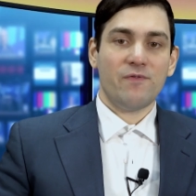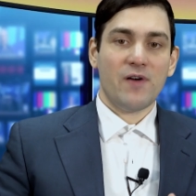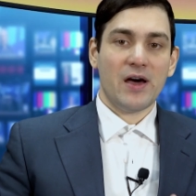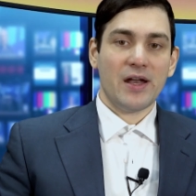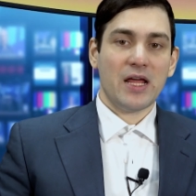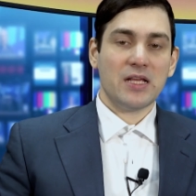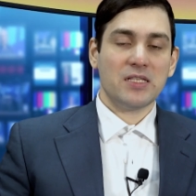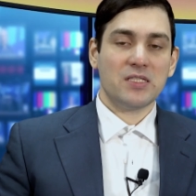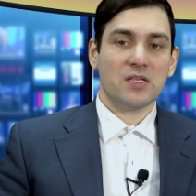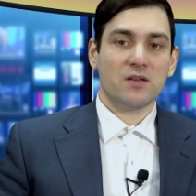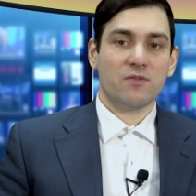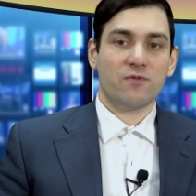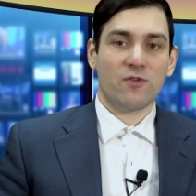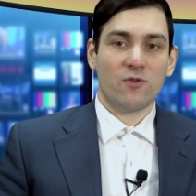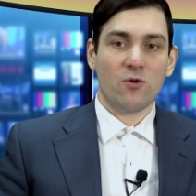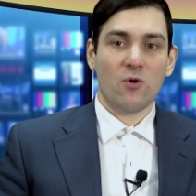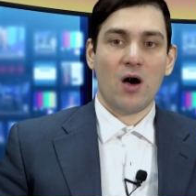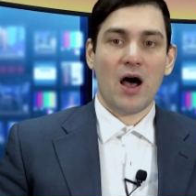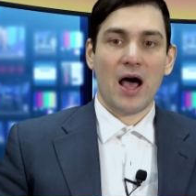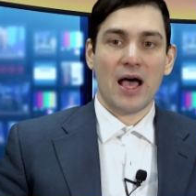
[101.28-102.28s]
Financing
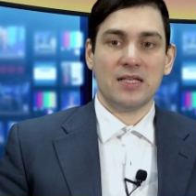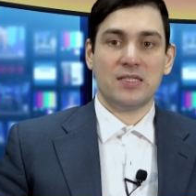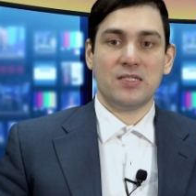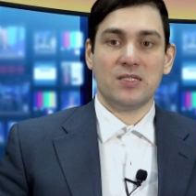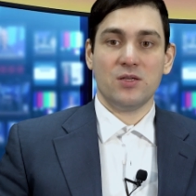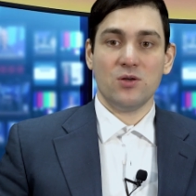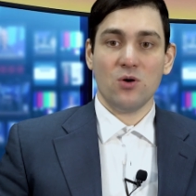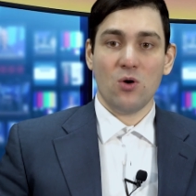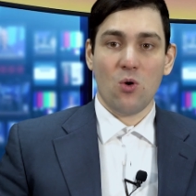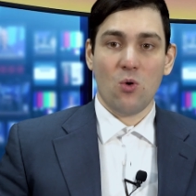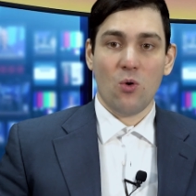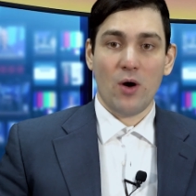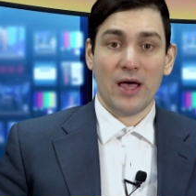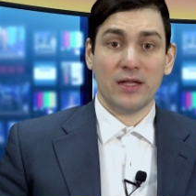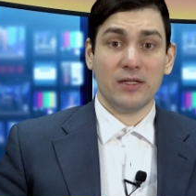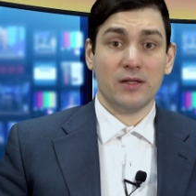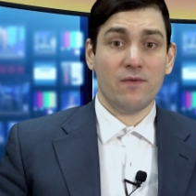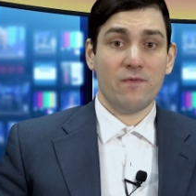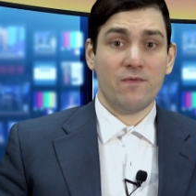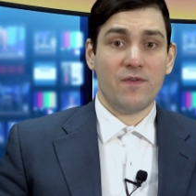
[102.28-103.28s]
through ICO
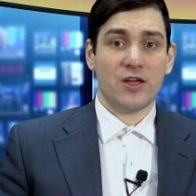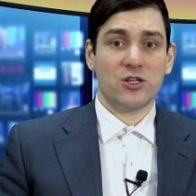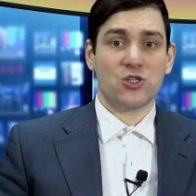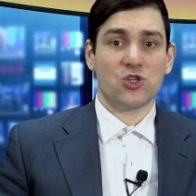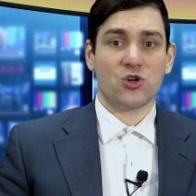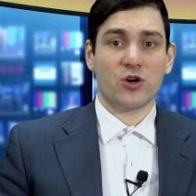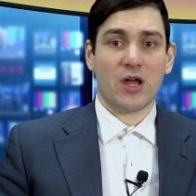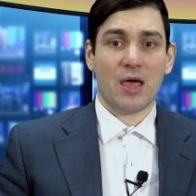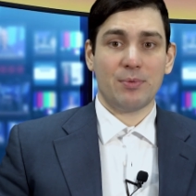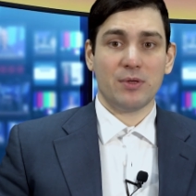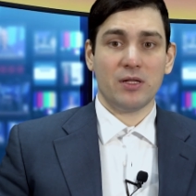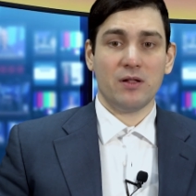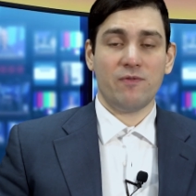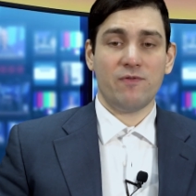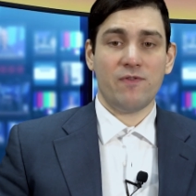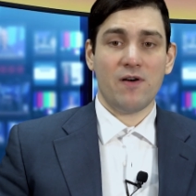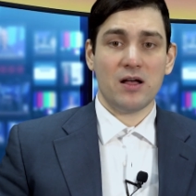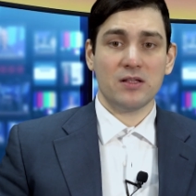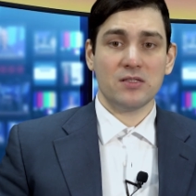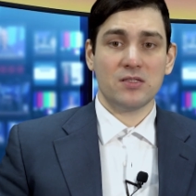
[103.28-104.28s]
and venture capital
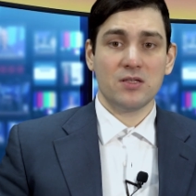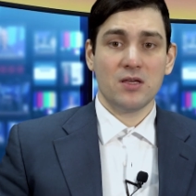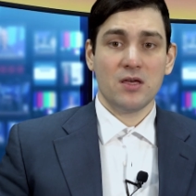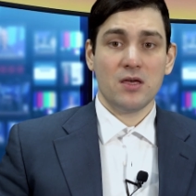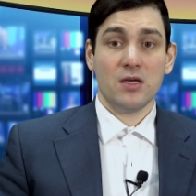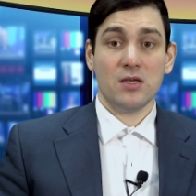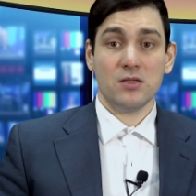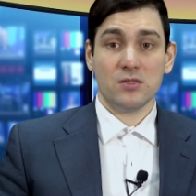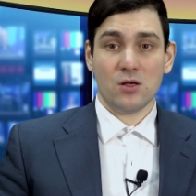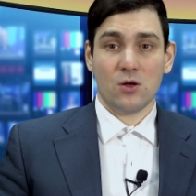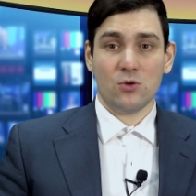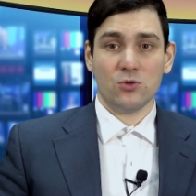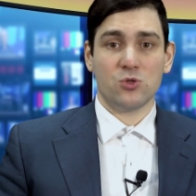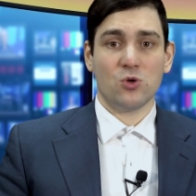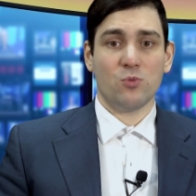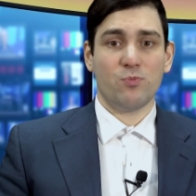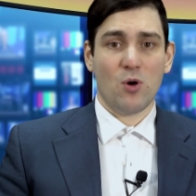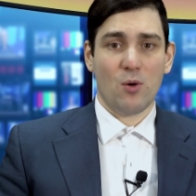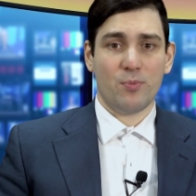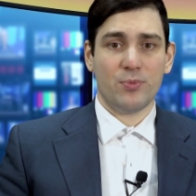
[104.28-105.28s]
funds is
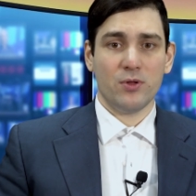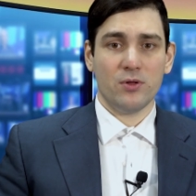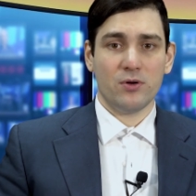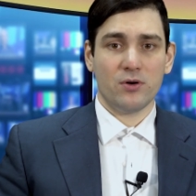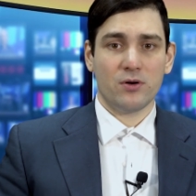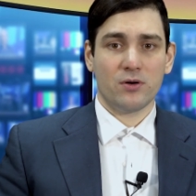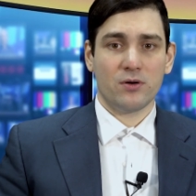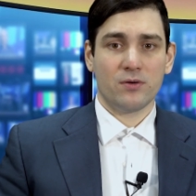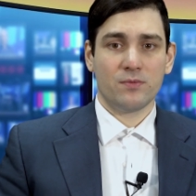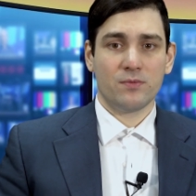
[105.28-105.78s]
also popular.